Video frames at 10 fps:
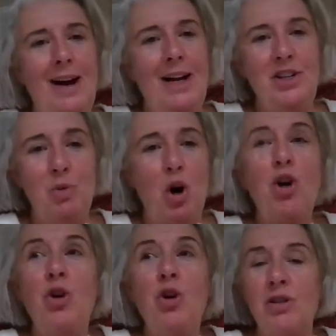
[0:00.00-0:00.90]
and you are
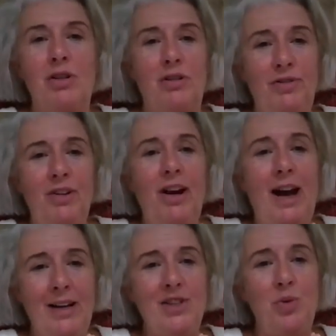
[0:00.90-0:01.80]
good enough
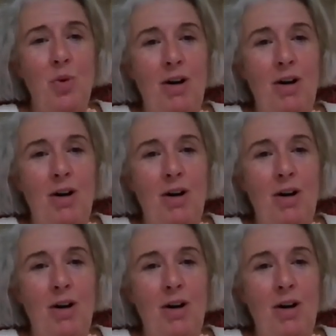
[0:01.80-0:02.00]
as you